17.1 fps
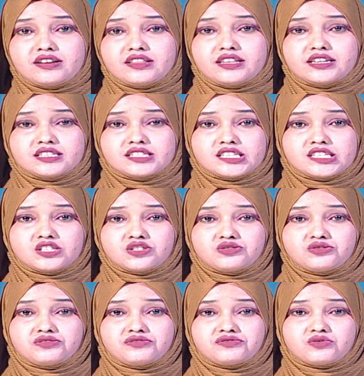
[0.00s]
the
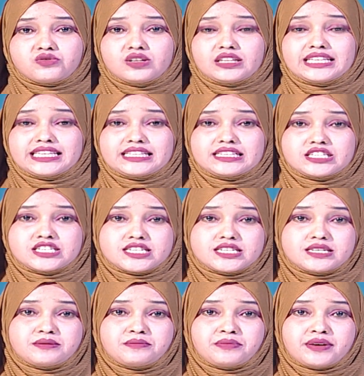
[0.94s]
Center for
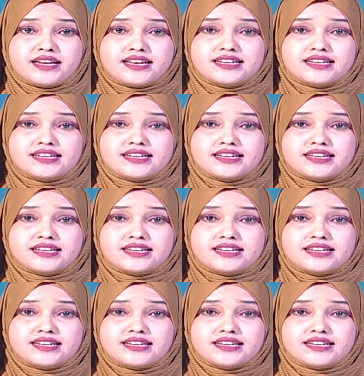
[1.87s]
Leadership and